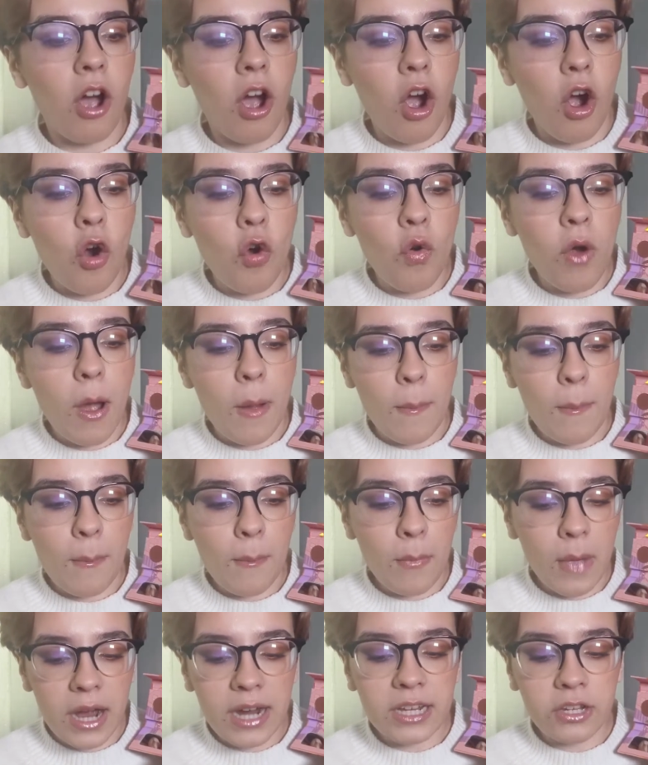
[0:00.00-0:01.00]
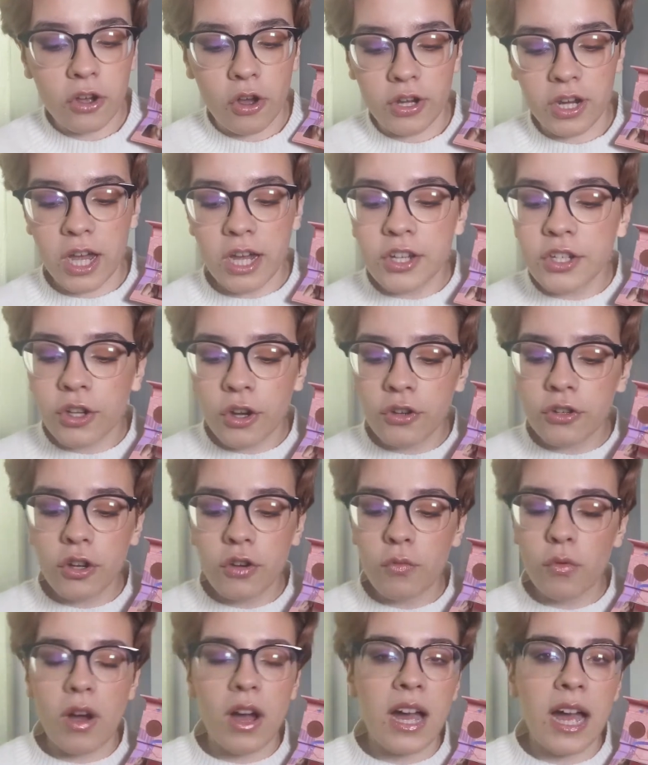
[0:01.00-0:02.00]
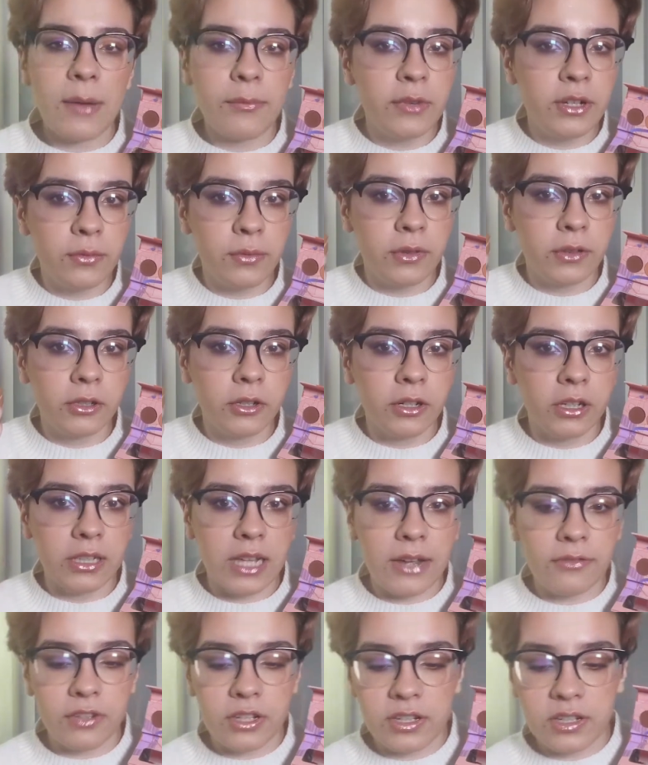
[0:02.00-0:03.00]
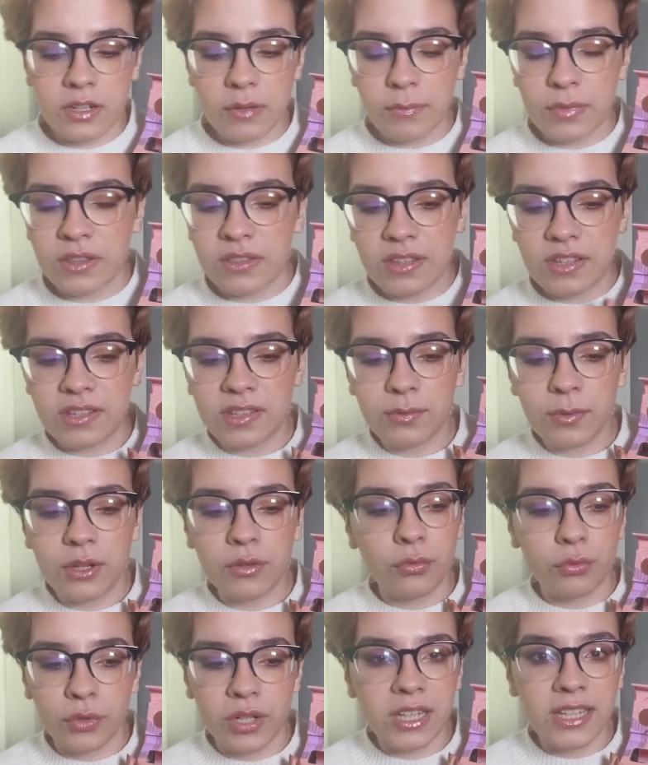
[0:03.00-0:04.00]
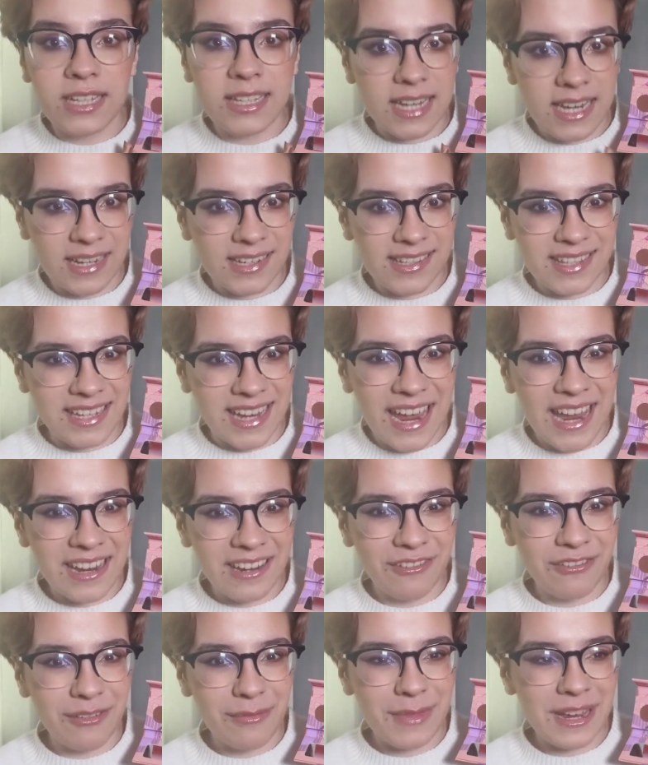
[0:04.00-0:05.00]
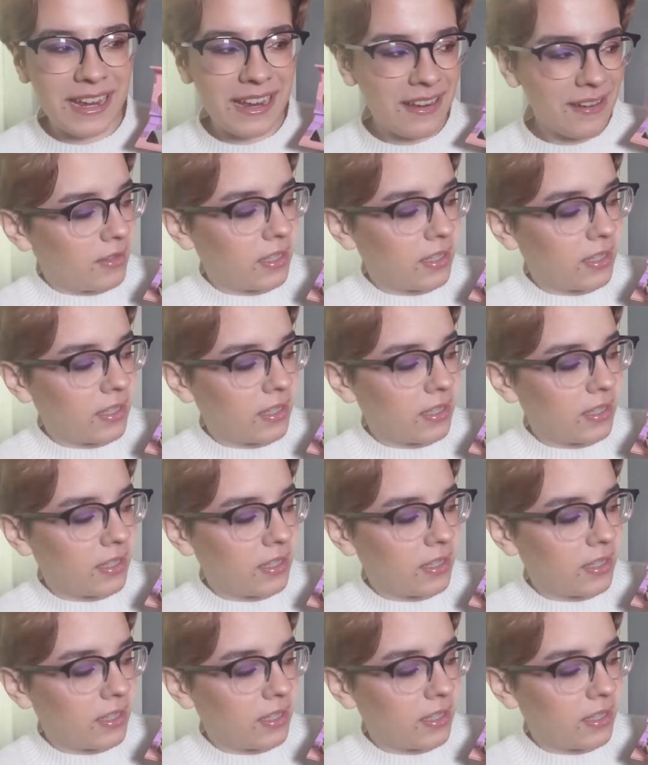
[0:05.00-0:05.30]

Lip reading: Oh my god, I don't know what happened with Lunar Lavender, but this one really takes the cake for me.